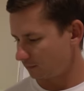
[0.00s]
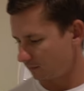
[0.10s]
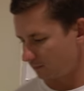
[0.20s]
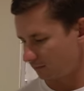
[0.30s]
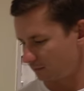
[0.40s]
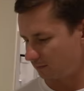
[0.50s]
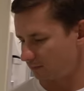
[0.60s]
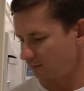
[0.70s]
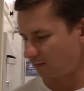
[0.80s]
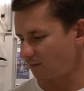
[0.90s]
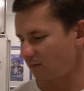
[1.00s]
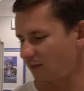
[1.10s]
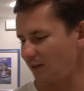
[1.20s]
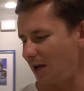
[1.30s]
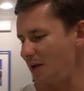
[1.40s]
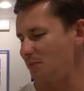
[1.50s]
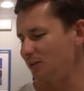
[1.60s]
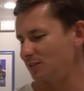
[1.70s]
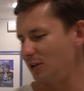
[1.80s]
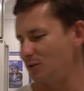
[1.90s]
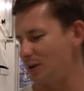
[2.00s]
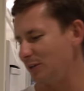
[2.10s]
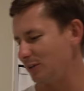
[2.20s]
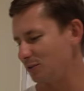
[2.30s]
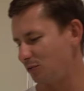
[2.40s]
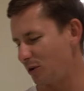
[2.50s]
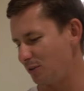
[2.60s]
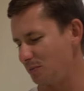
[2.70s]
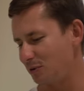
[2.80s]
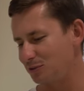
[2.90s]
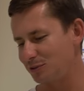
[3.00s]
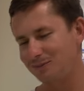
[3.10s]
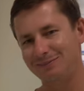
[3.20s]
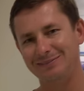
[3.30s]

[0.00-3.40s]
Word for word: the fries gonna be the best. I'm gonna tell you I like the raw the most.